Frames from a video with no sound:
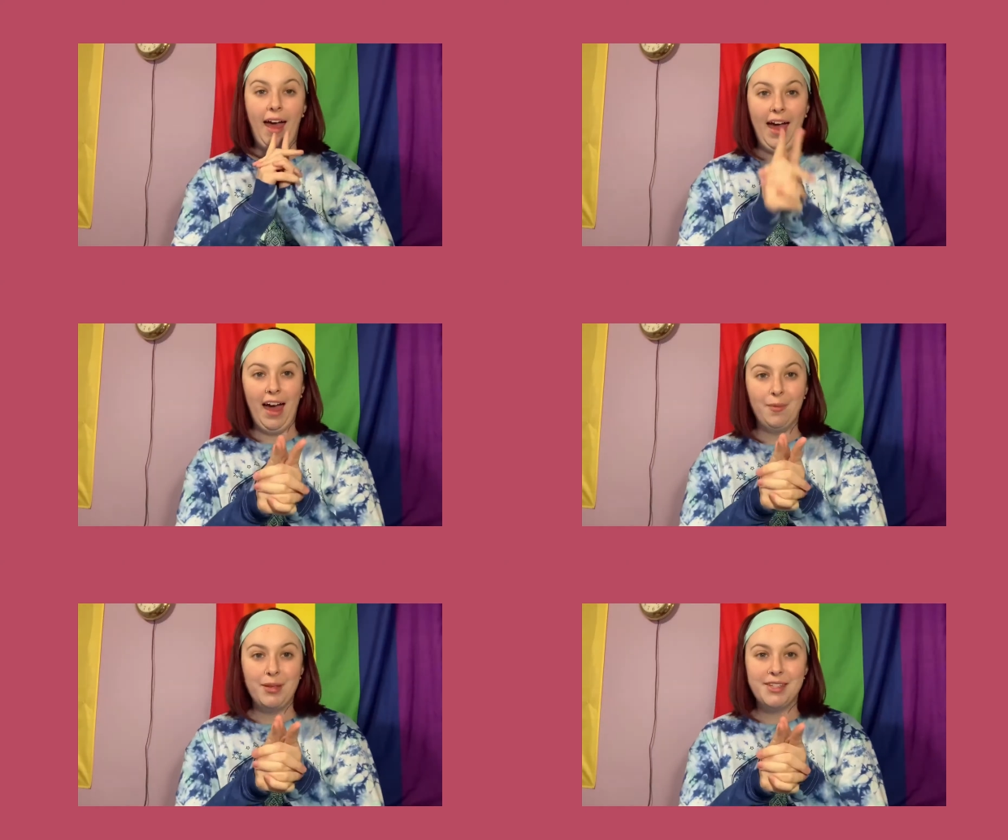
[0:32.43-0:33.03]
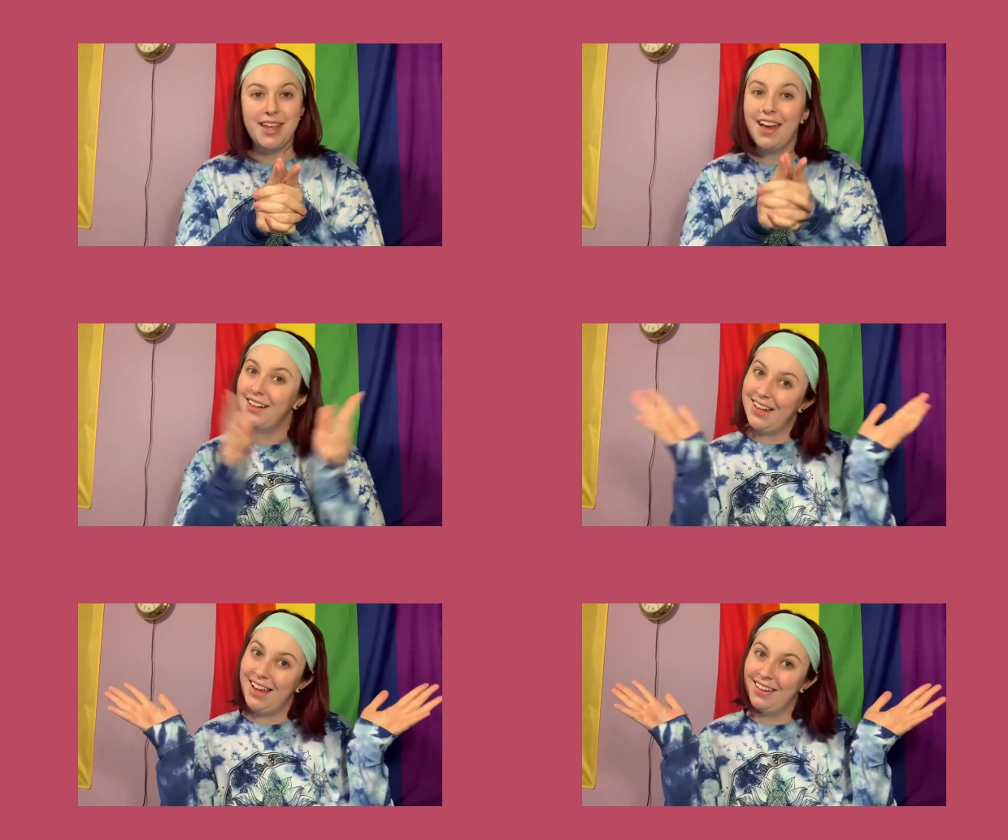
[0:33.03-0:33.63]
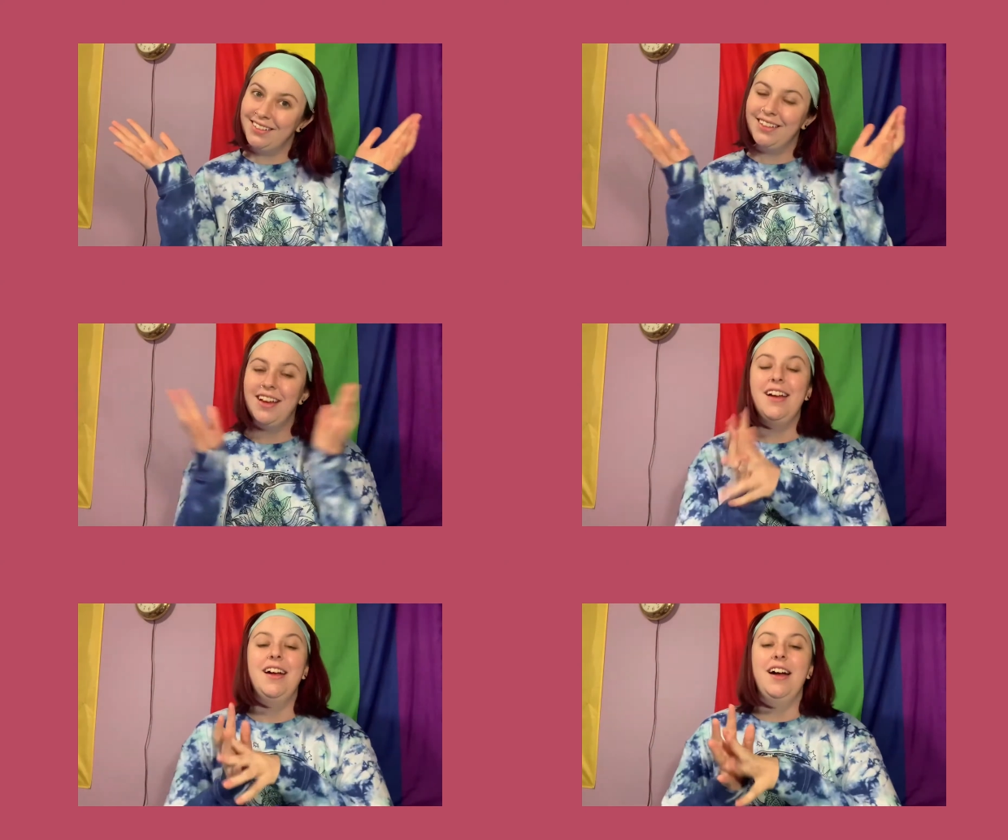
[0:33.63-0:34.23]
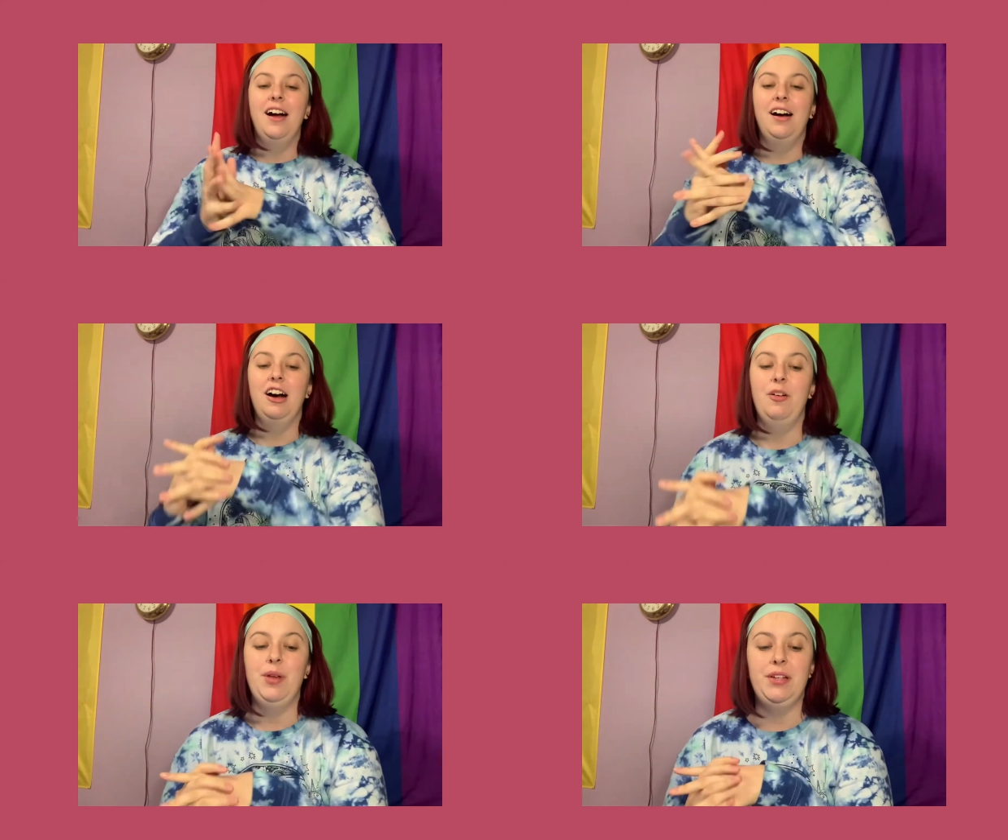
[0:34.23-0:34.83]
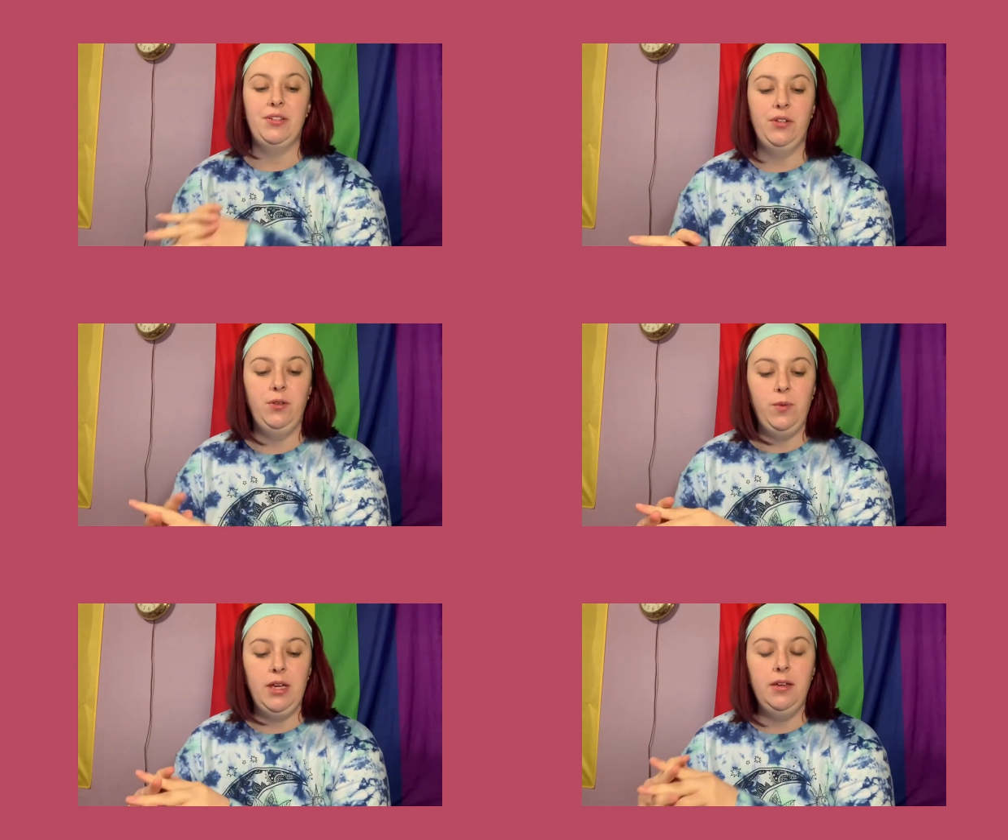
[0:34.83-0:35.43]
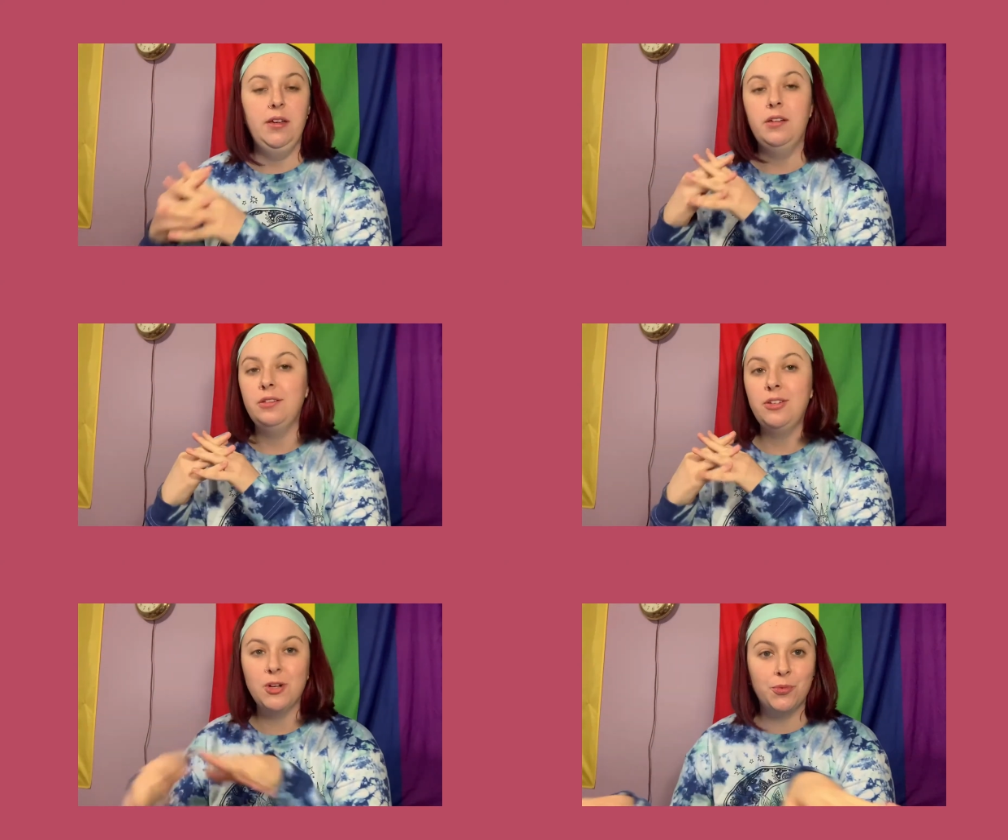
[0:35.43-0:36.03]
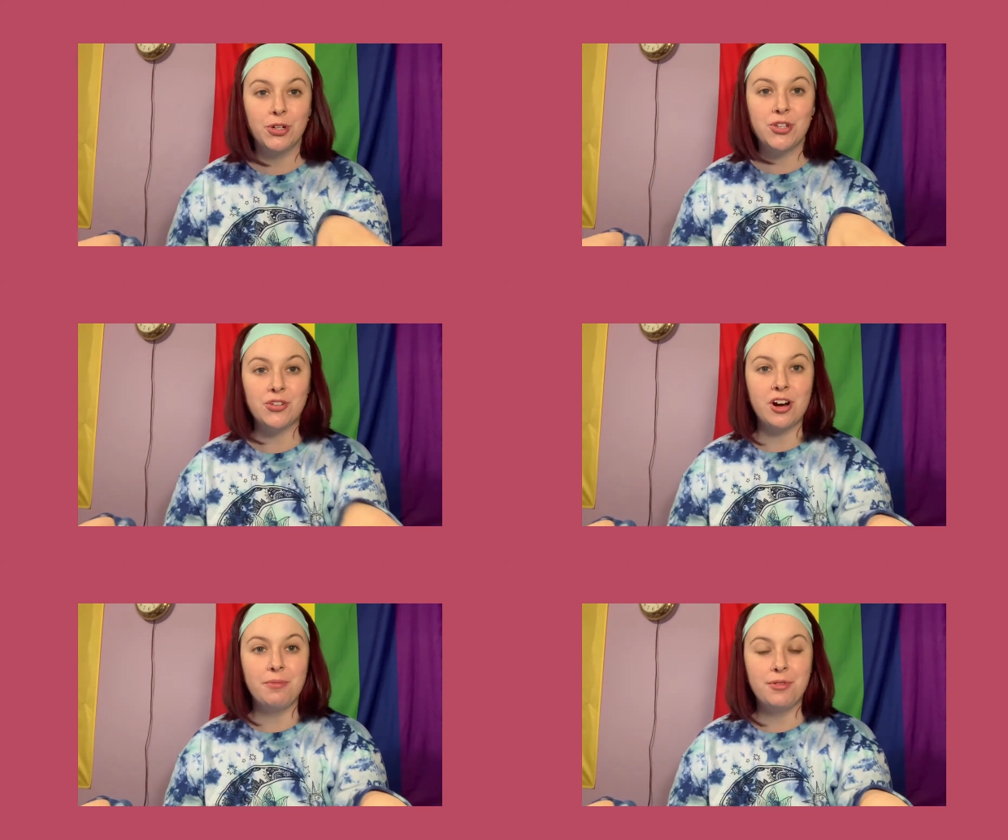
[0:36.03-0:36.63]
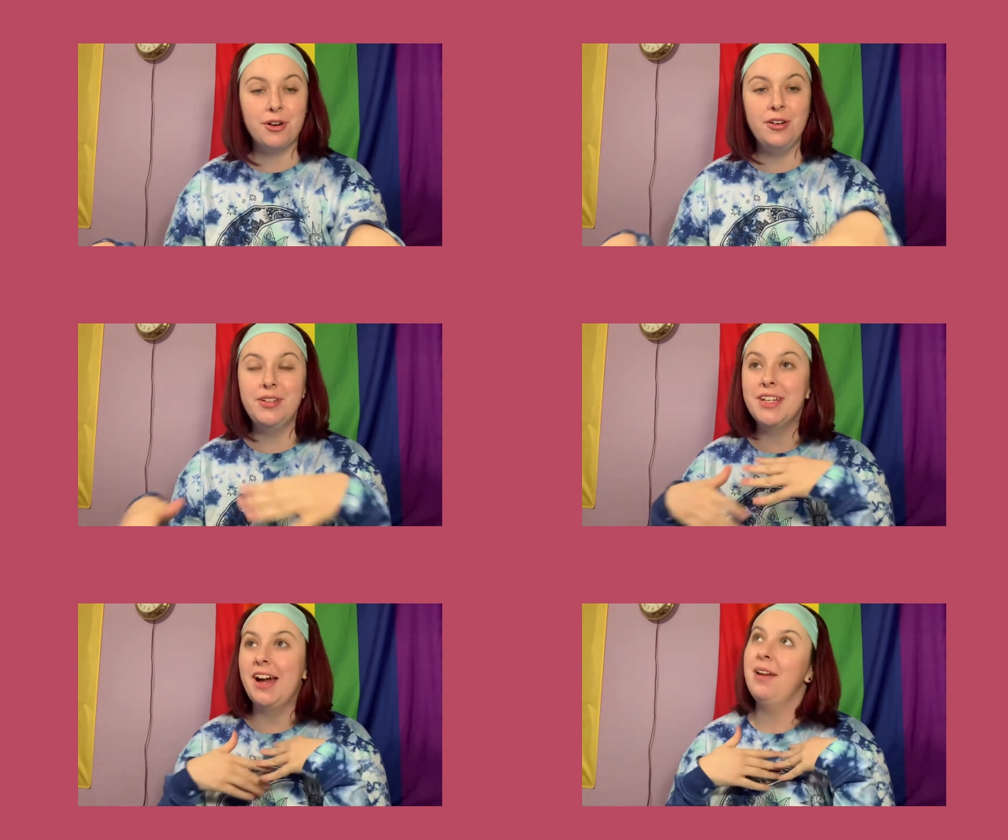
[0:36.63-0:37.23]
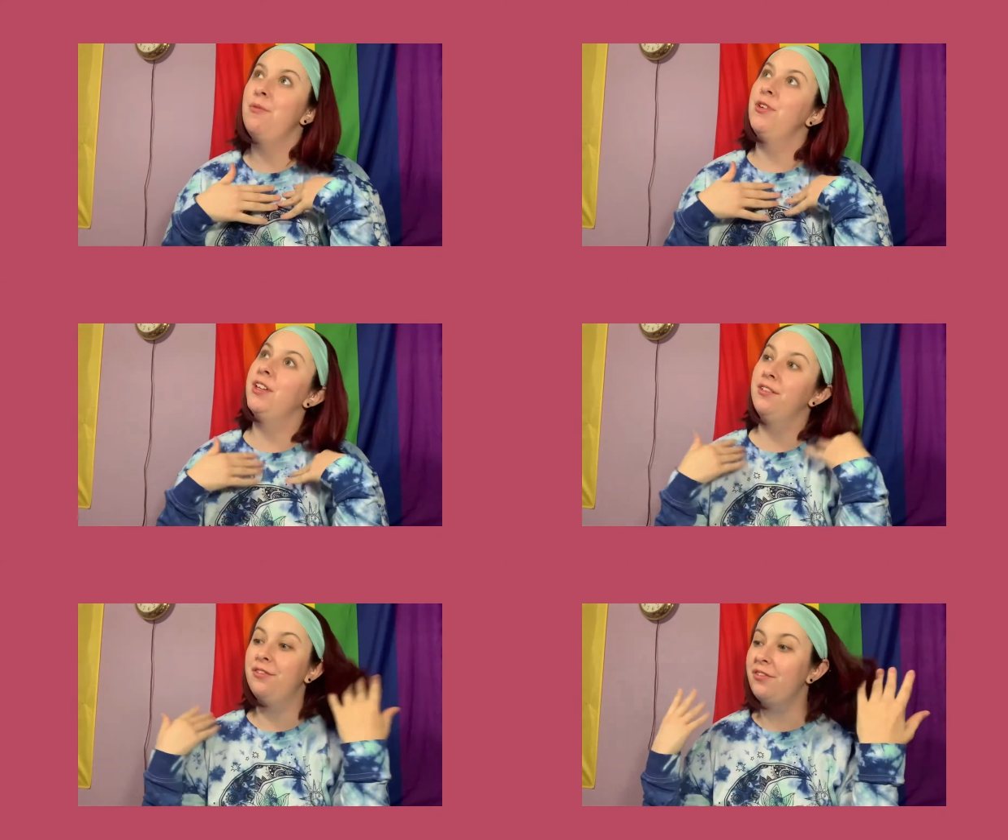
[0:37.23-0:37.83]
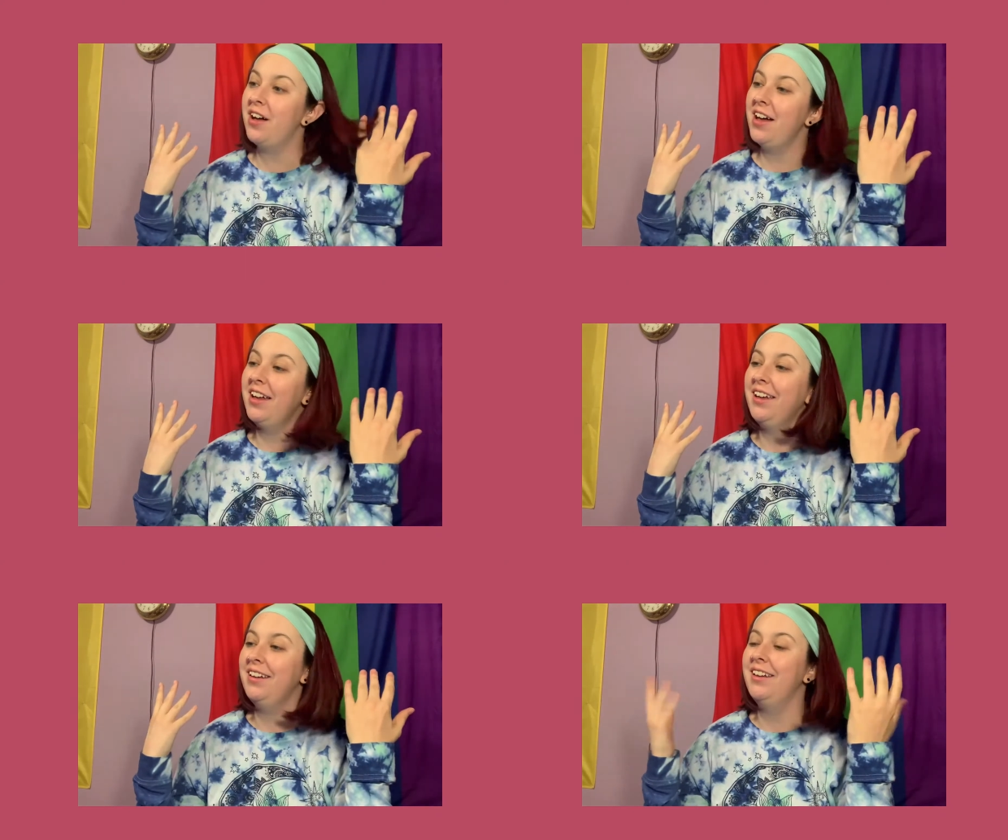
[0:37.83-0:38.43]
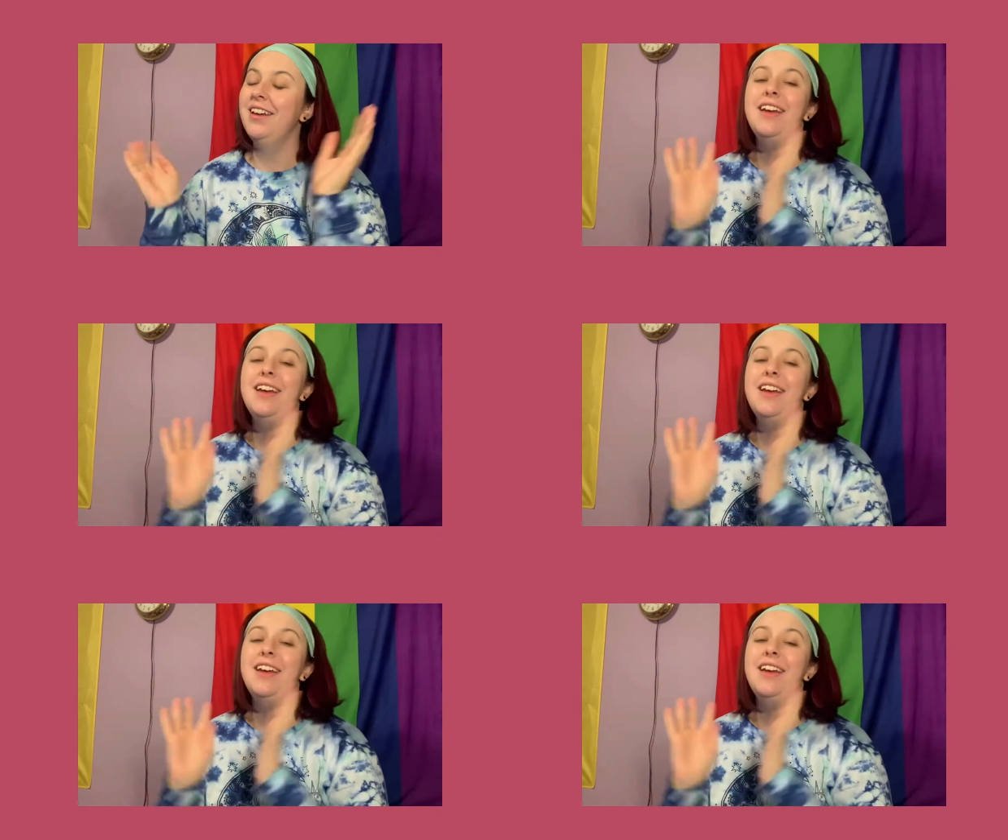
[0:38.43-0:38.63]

Happy Saturday. It is a new week. No more strep throat. I'm feeling fine.